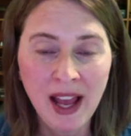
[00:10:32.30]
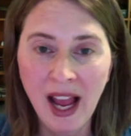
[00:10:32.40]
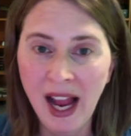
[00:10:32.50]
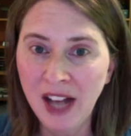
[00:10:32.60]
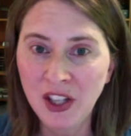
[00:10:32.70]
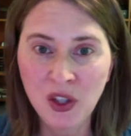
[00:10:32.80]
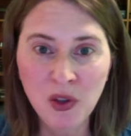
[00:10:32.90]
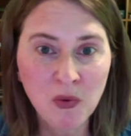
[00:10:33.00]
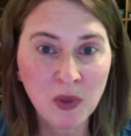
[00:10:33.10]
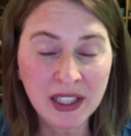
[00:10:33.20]
and you
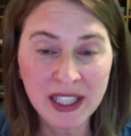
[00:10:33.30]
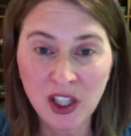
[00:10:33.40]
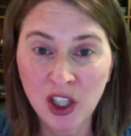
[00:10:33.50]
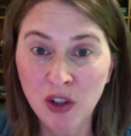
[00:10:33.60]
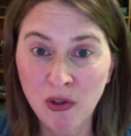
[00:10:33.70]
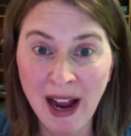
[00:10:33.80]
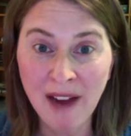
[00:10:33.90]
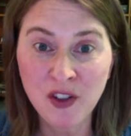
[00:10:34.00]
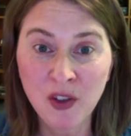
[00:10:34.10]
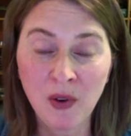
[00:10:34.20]
really could
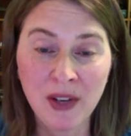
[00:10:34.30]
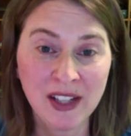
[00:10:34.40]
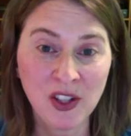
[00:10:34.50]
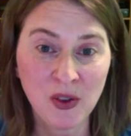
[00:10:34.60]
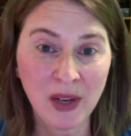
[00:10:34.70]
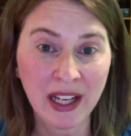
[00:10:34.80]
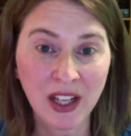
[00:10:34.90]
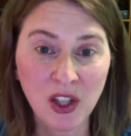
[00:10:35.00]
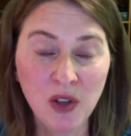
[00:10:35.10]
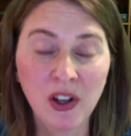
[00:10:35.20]
craft your own history.
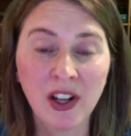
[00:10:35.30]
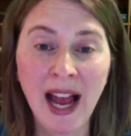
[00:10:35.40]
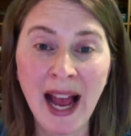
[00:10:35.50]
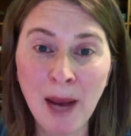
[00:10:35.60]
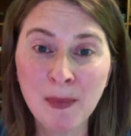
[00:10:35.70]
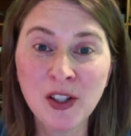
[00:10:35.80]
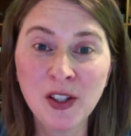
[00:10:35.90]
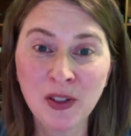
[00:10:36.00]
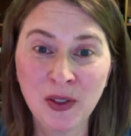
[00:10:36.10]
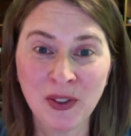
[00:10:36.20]
You could
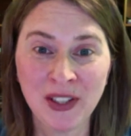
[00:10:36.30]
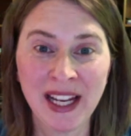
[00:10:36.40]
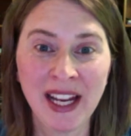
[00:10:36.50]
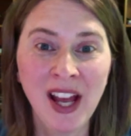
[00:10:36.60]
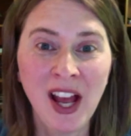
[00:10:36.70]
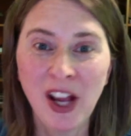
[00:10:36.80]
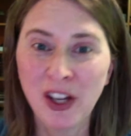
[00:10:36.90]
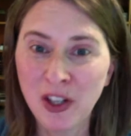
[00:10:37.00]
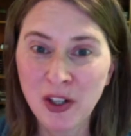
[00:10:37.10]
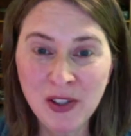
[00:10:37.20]
absolutely
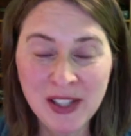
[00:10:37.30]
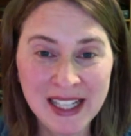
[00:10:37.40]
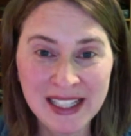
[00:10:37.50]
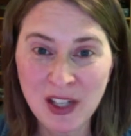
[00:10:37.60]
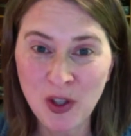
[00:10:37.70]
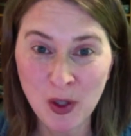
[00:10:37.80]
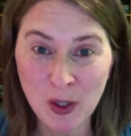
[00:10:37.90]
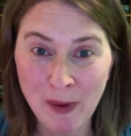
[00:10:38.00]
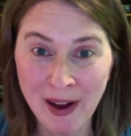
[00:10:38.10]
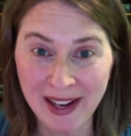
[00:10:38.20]
use this as your
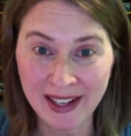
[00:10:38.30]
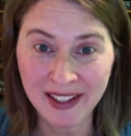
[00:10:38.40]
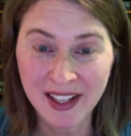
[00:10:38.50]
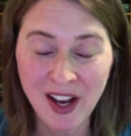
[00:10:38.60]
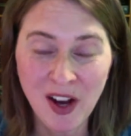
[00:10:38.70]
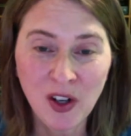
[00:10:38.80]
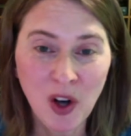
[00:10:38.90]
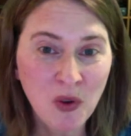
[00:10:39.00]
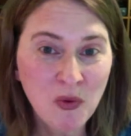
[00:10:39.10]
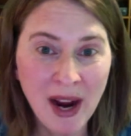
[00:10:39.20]
spine.
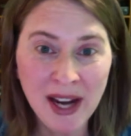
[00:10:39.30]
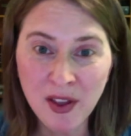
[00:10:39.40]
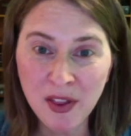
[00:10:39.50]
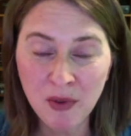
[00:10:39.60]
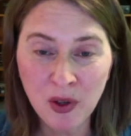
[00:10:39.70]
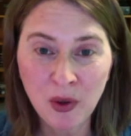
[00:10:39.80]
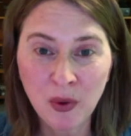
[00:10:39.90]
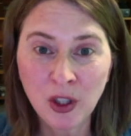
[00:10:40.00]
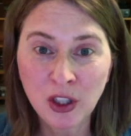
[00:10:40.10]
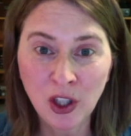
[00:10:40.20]
Go right through,
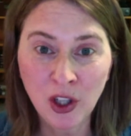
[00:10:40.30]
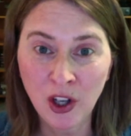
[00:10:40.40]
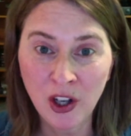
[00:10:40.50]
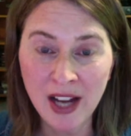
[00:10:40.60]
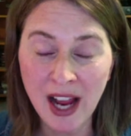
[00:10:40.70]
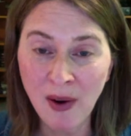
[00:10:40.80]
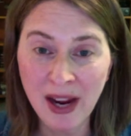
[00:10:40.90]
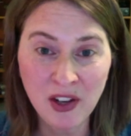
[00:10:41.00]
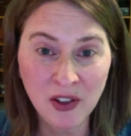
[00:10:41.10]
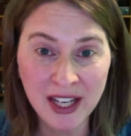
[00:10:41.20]
learn. Okay,
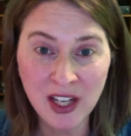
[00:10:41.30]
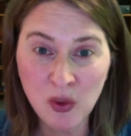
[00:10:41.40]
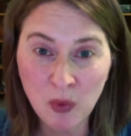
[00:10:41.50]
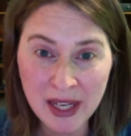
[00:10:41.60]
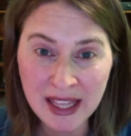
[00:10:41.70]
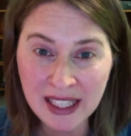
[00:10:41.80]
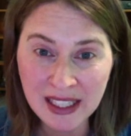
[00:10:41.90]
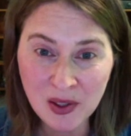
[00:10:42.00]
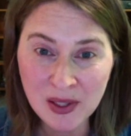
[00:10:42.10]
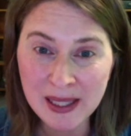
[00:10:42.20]
your kids read the
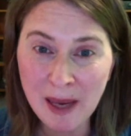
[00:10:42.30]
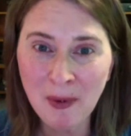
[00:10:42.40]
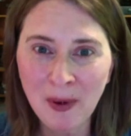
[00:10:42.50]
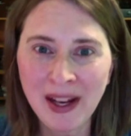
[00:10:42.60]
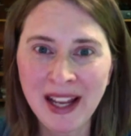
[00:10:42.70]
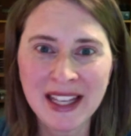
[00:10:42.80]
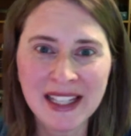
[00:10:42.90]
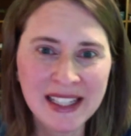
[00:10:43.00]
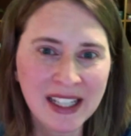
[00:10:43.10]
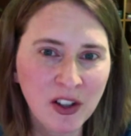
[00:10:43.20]
little summary and they
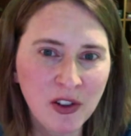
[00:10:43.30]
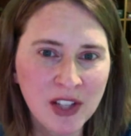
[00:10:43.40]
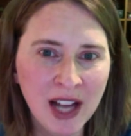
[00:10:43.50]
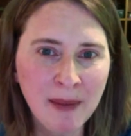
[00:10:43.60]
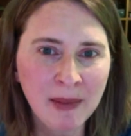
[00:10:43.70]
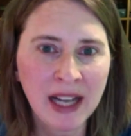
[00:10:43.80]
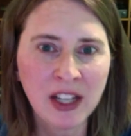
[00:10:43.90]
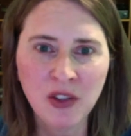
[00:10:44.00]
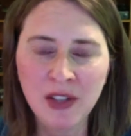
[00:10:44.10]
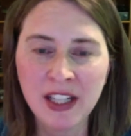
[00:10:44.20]
stick it on their timeline.
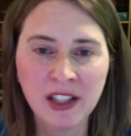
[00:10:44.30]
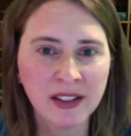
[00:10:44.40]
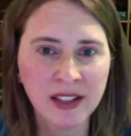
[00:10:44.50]
You need to